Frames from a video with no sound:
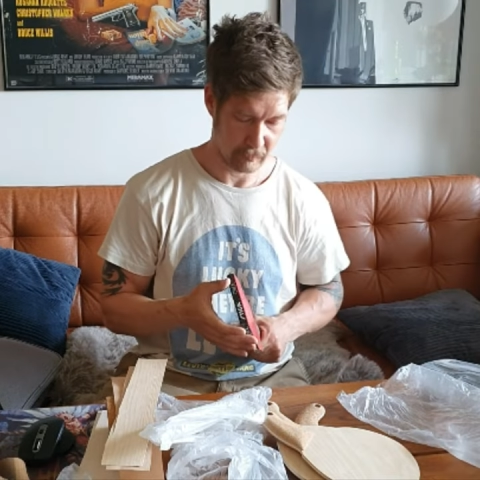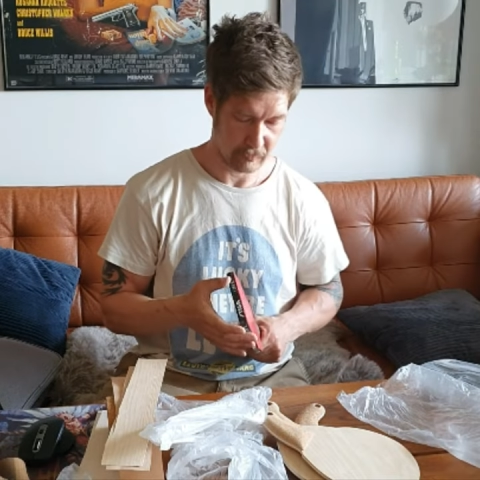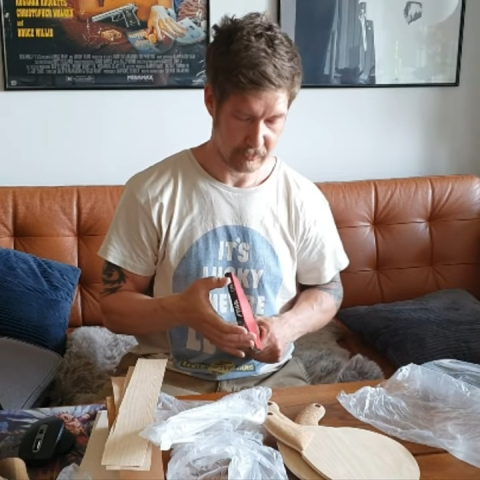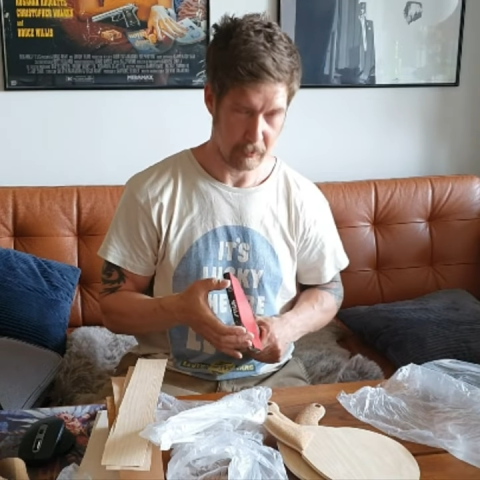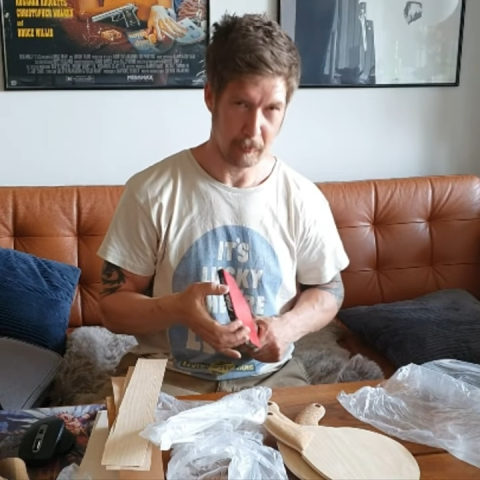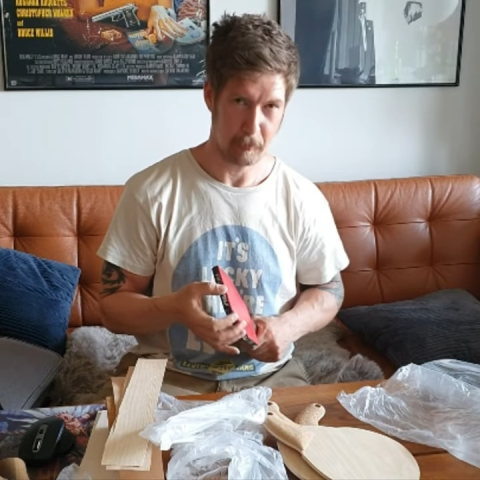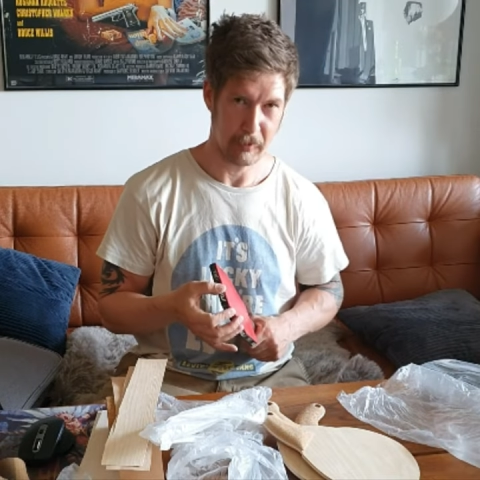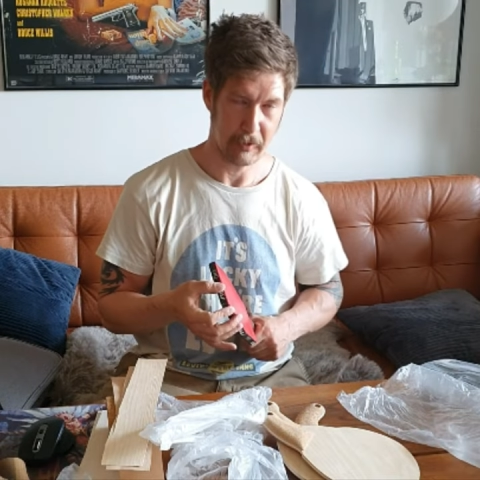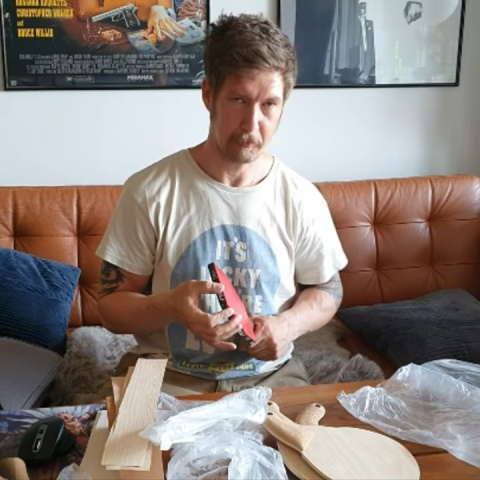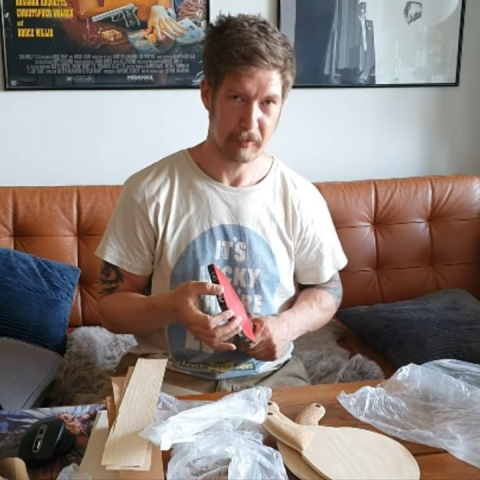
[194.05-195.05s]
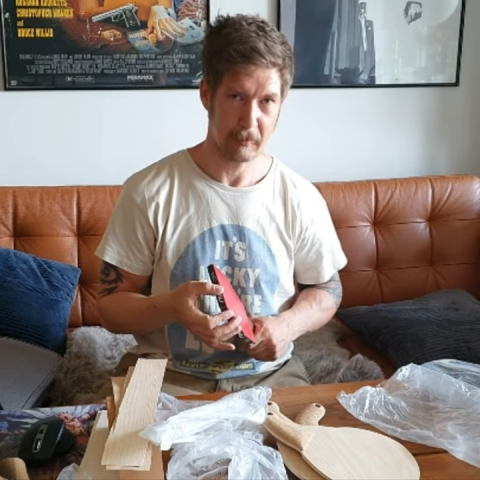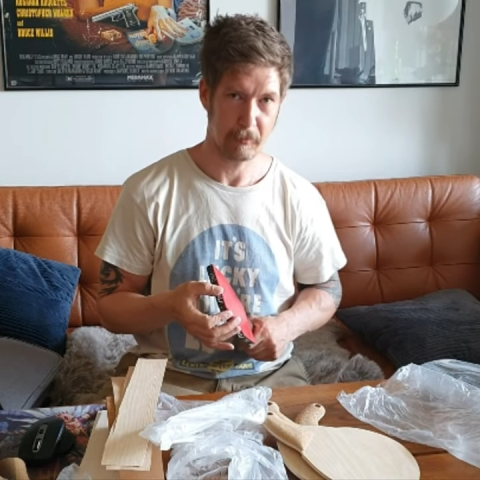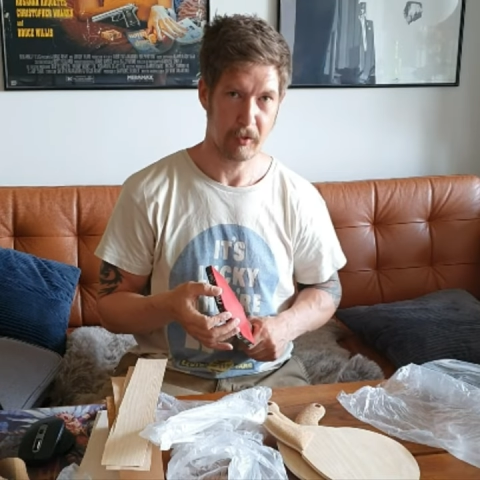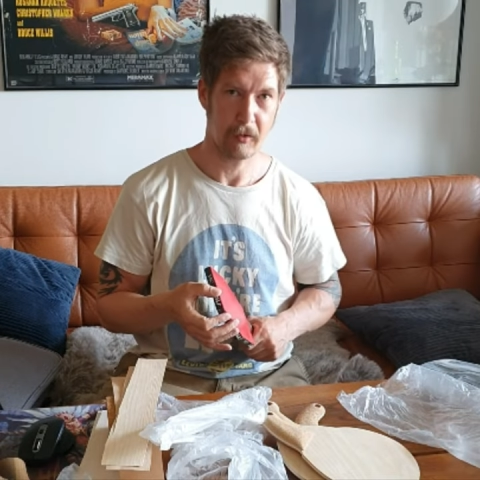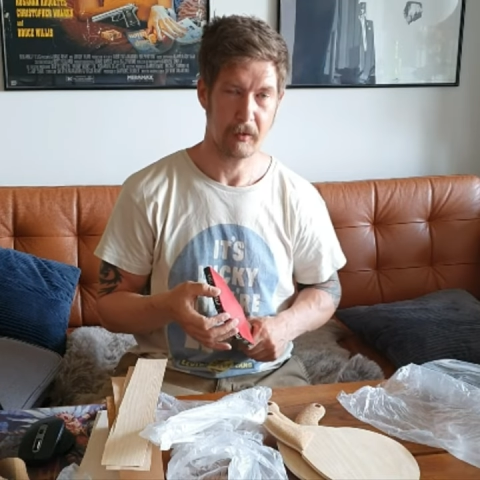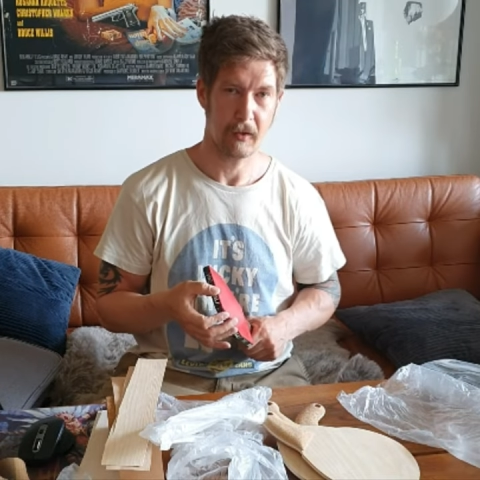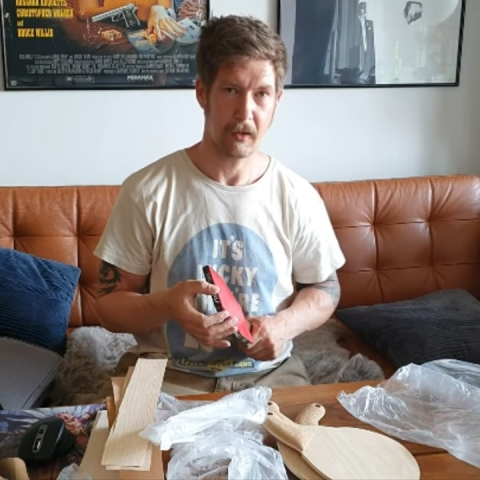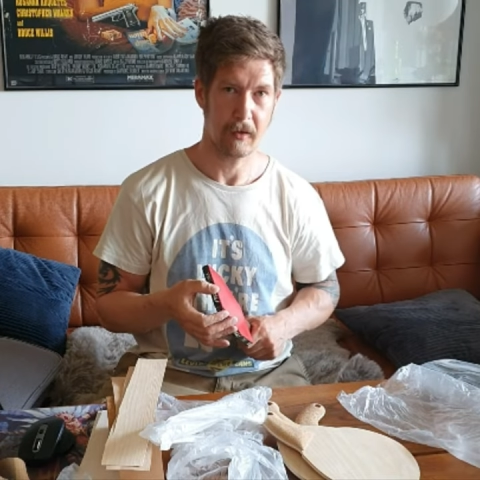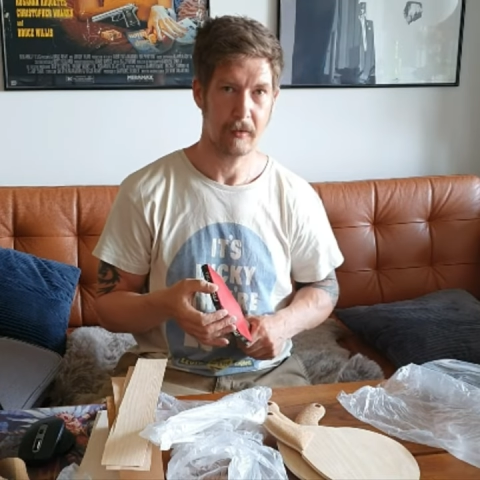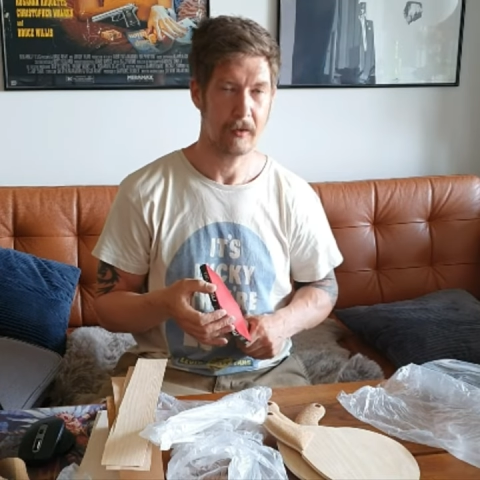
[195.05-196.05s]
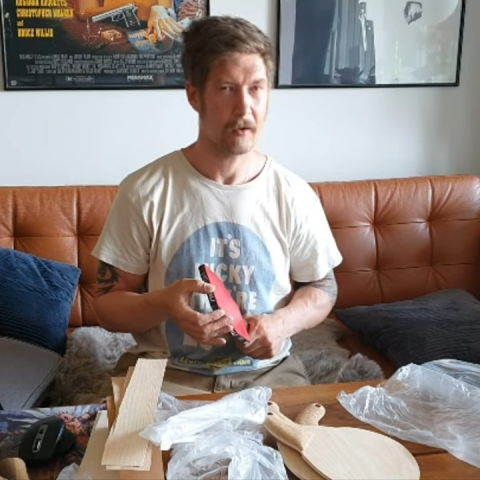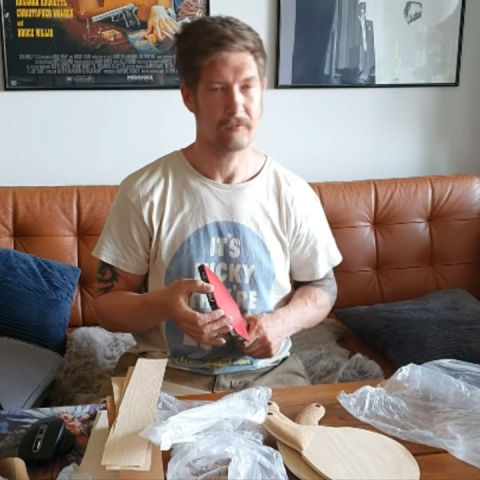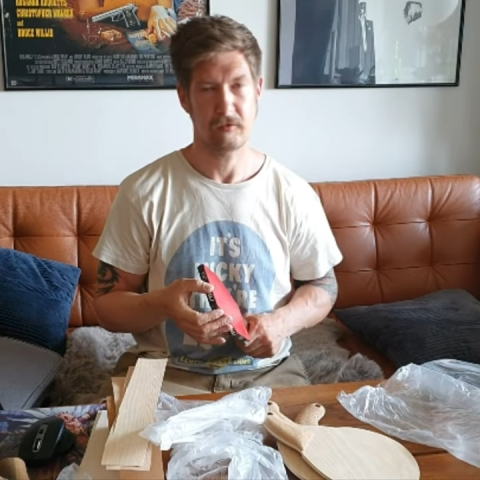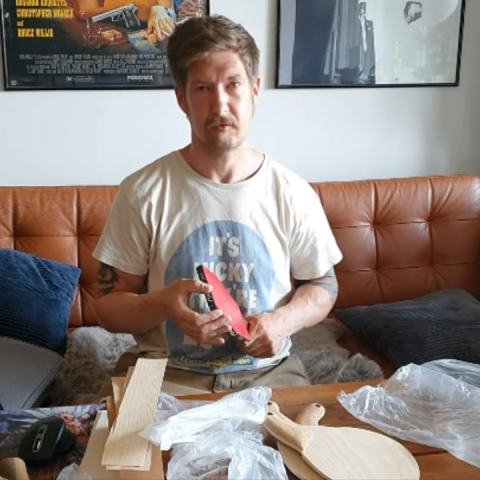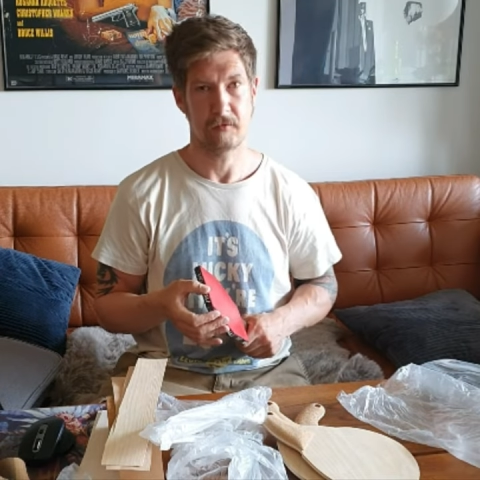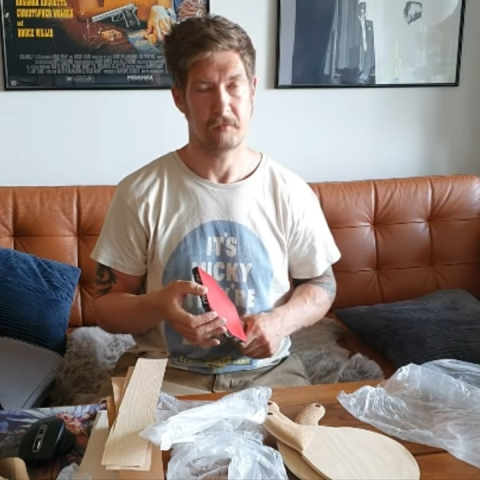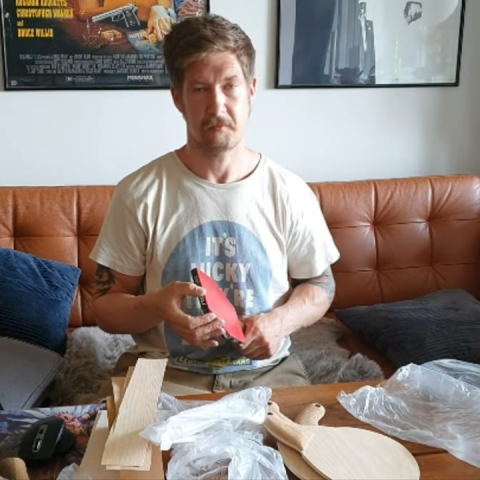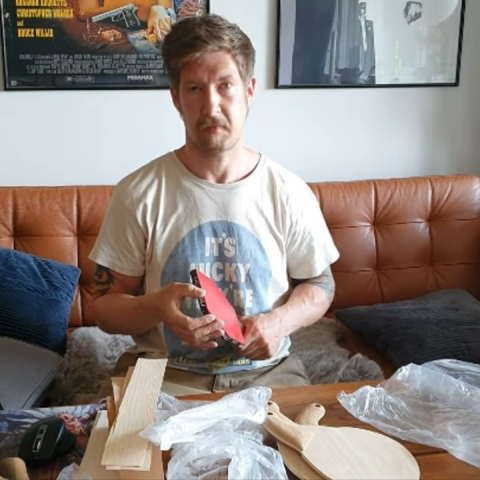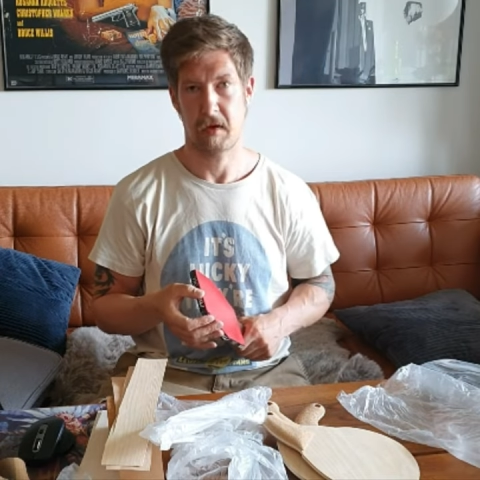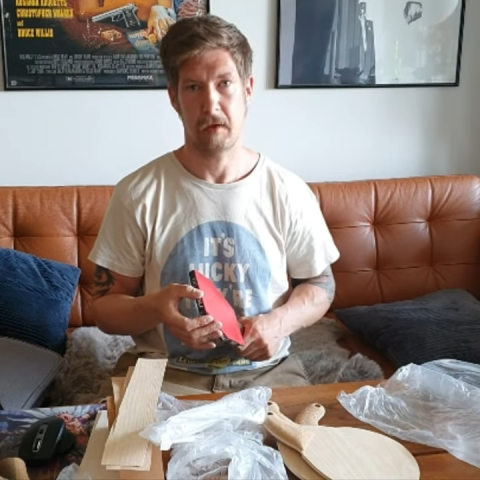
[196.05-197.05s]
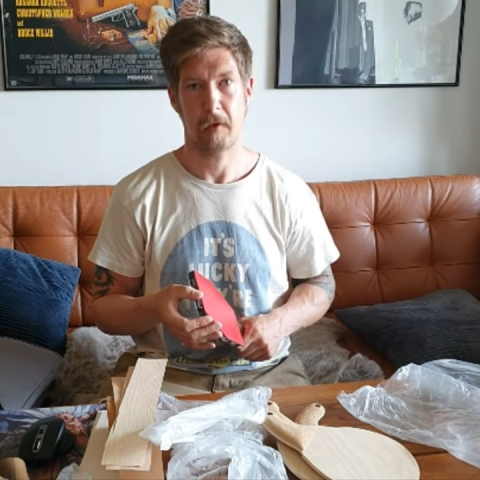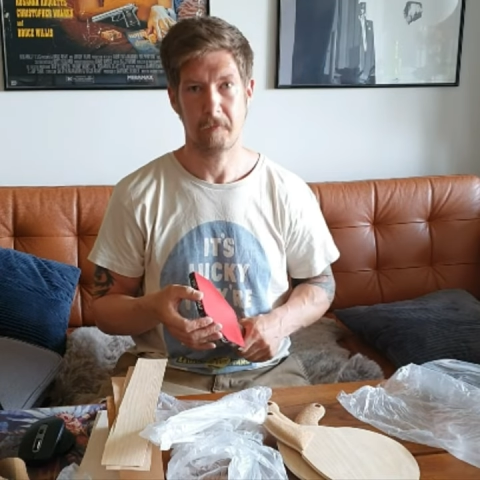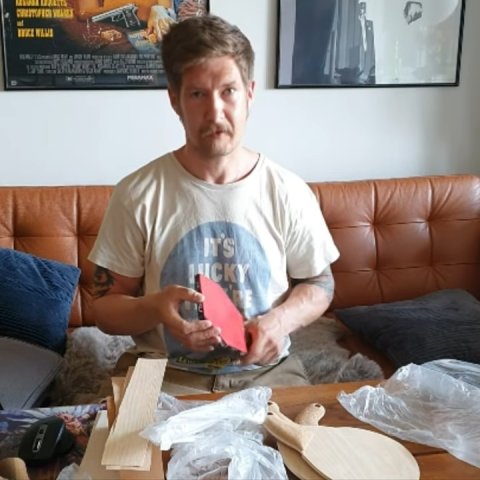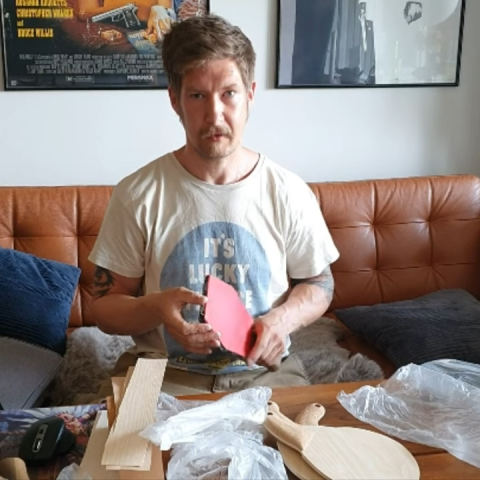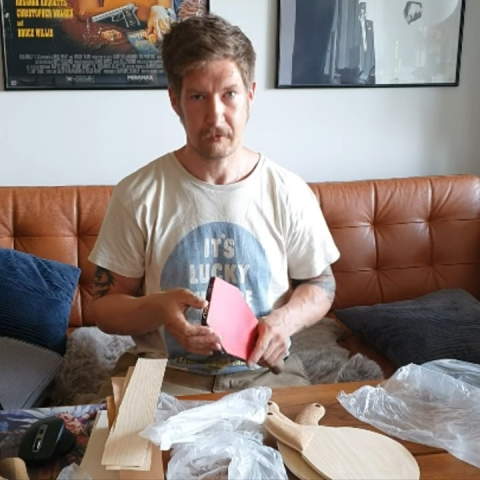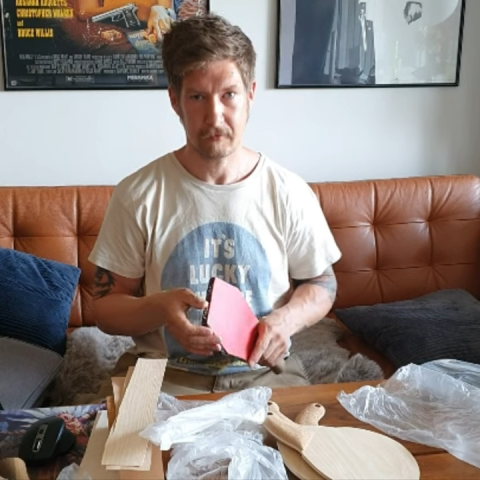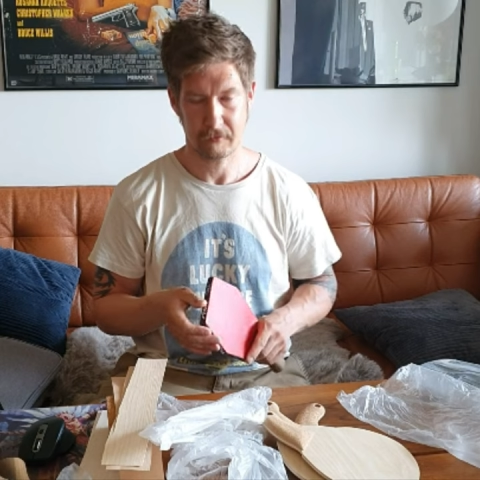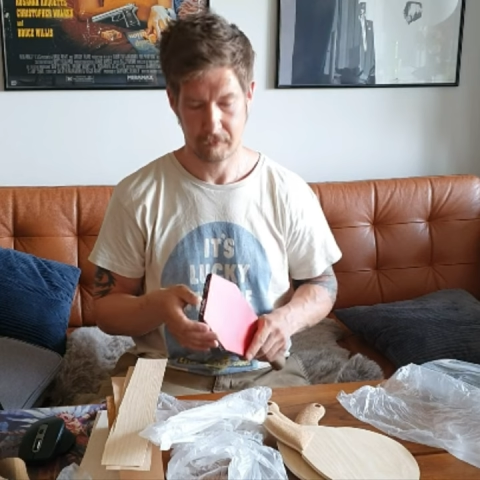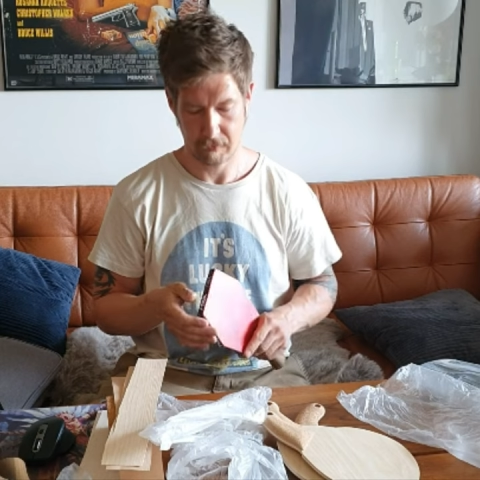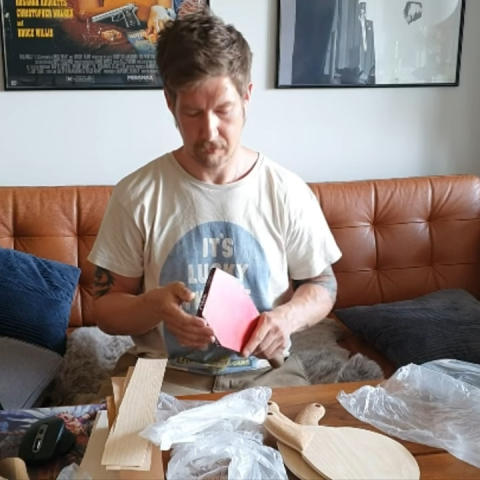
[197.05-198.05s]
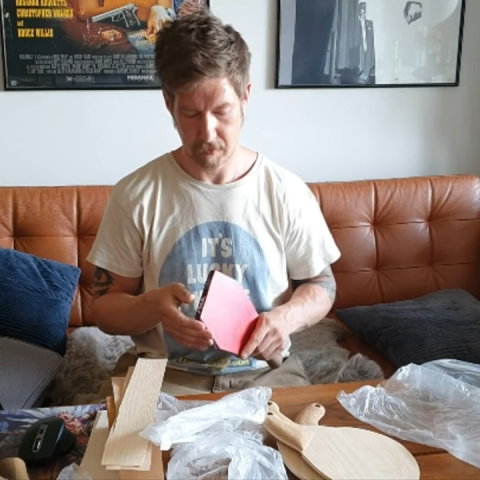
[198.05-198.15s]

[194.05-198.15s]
started playing ping pong again after a lot of years.